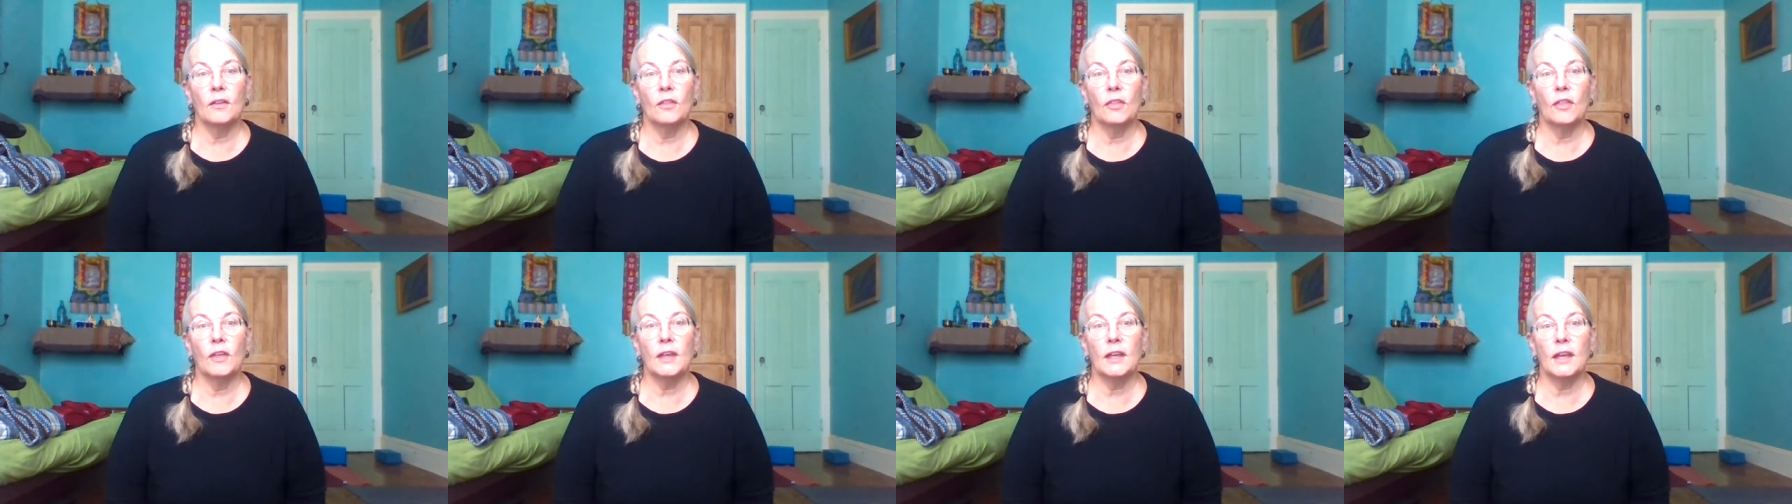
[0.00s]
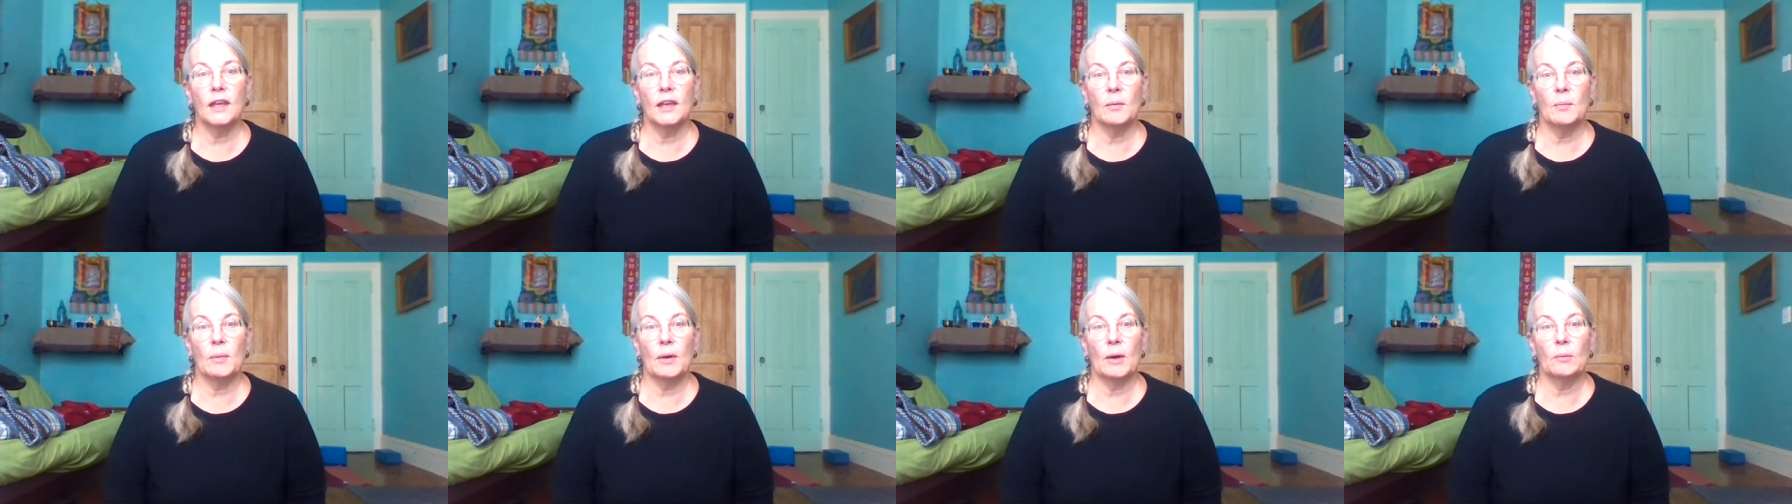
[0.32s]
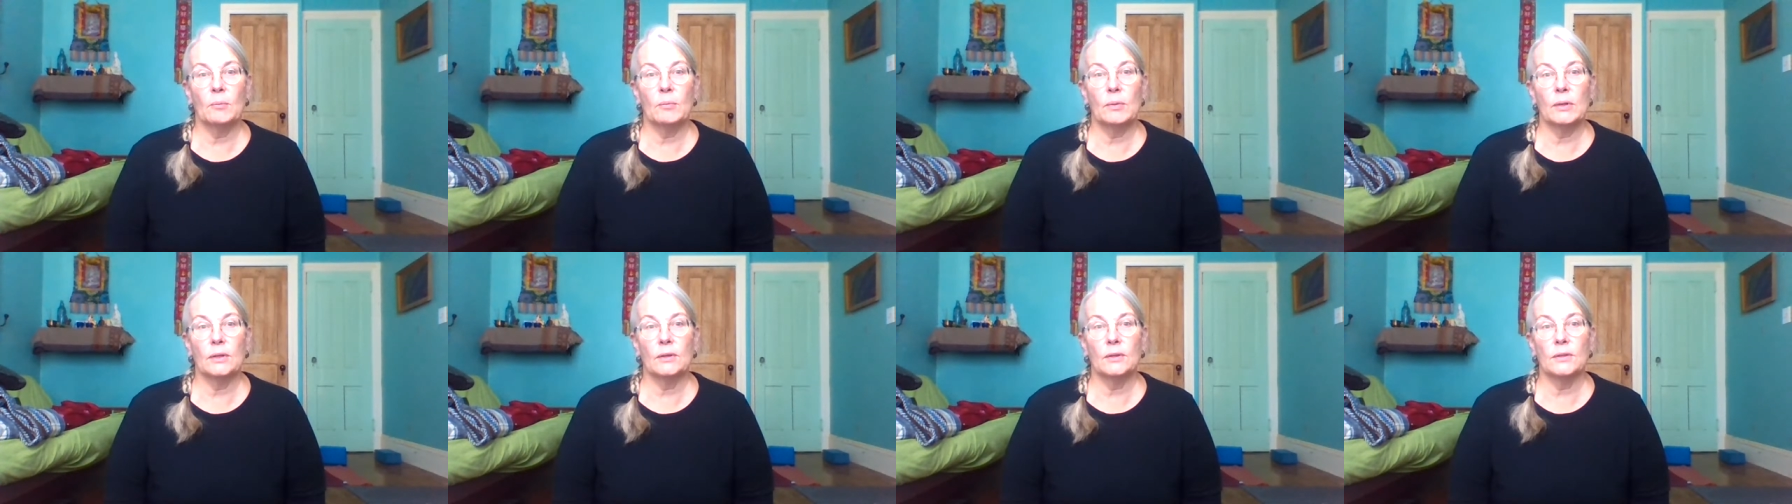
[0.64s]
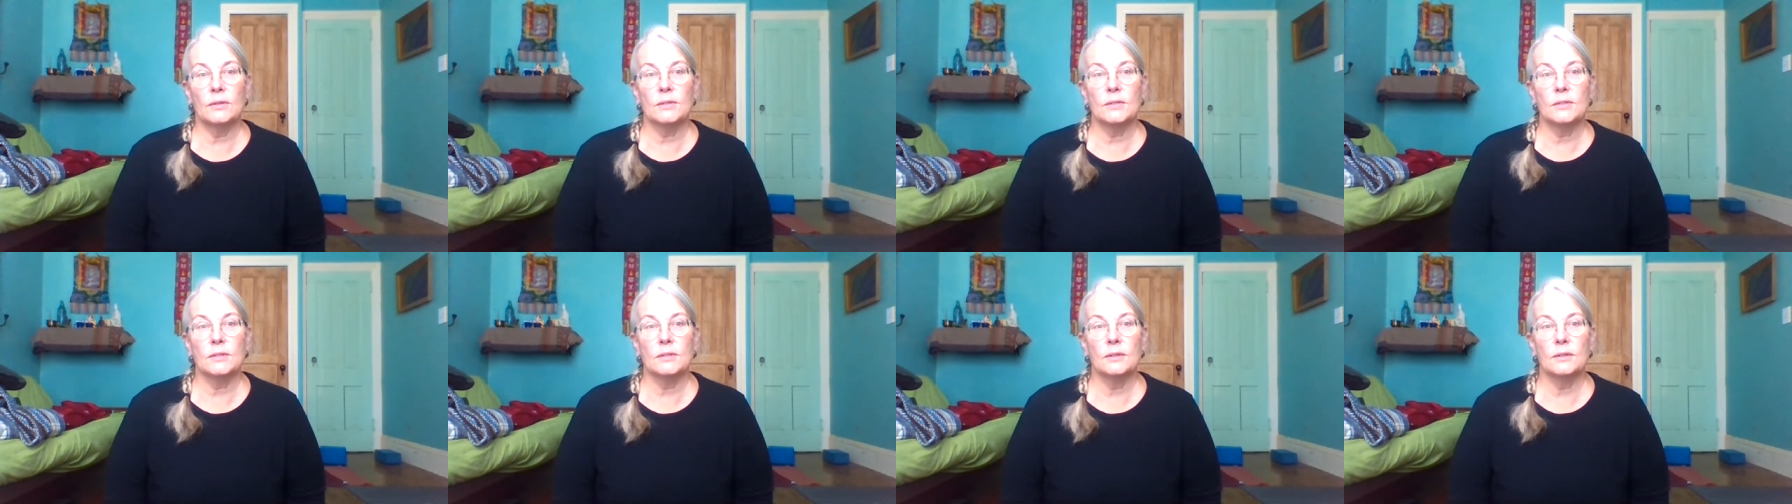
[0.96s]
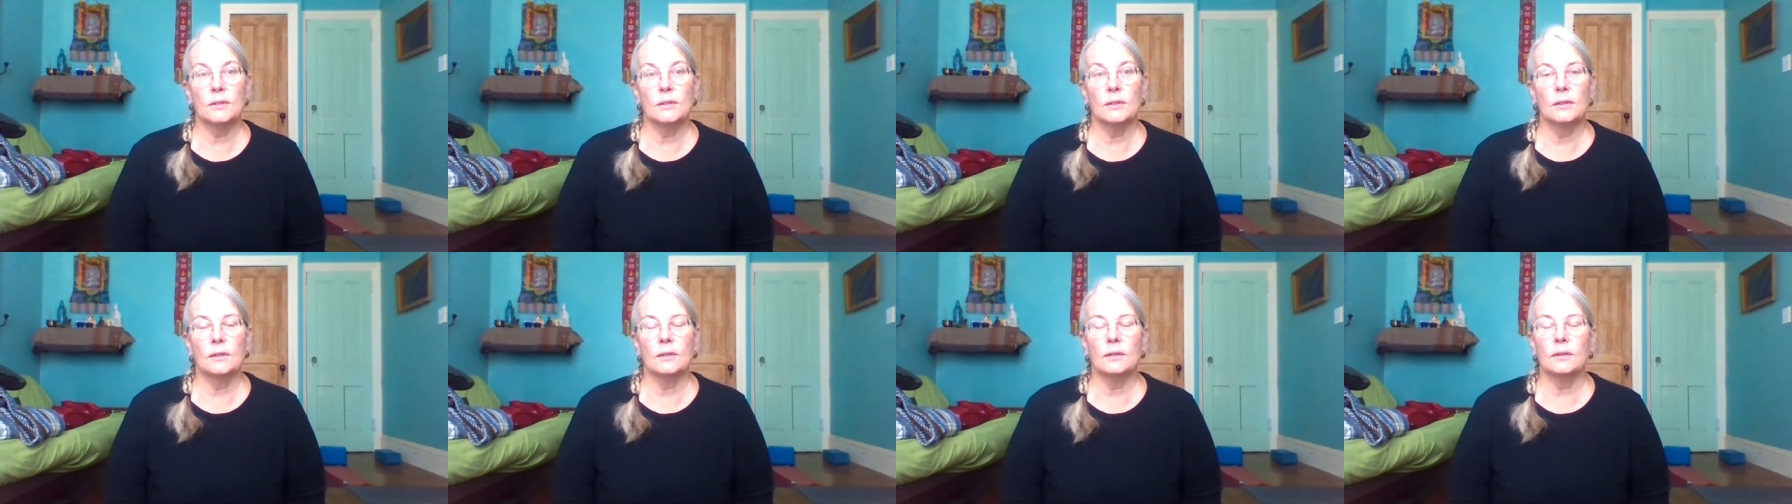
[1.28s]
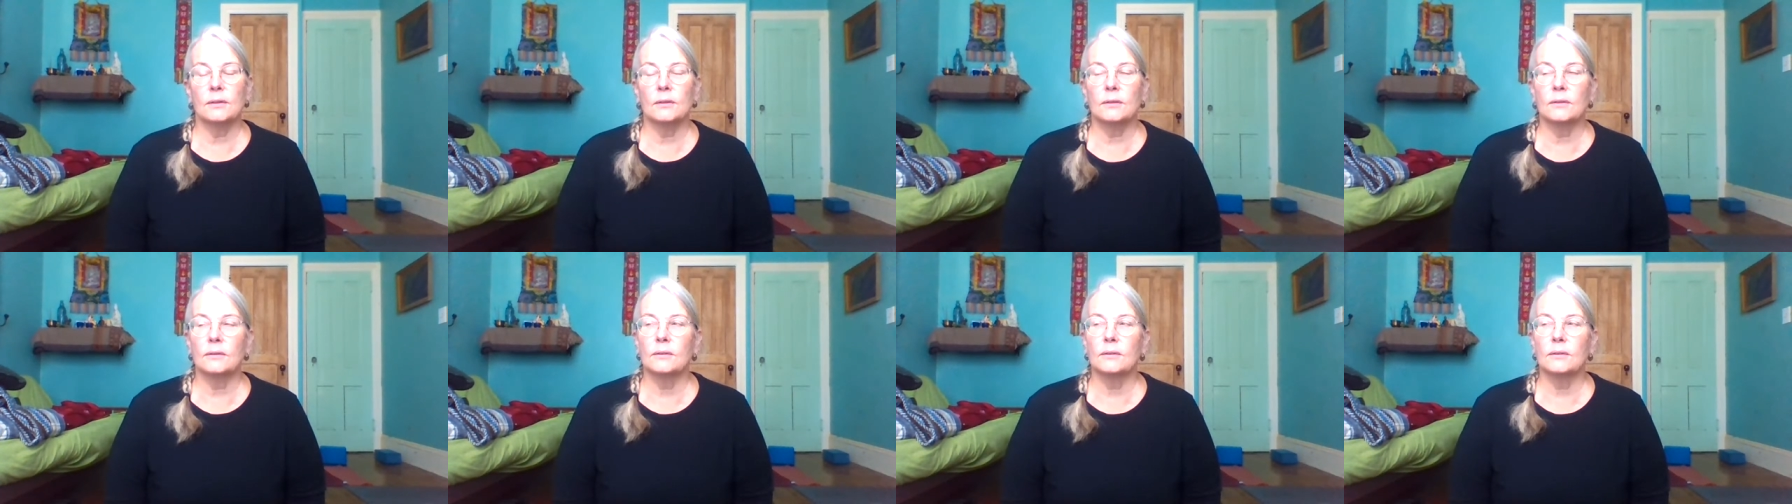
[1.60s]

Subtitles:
thinking about bills. Oh,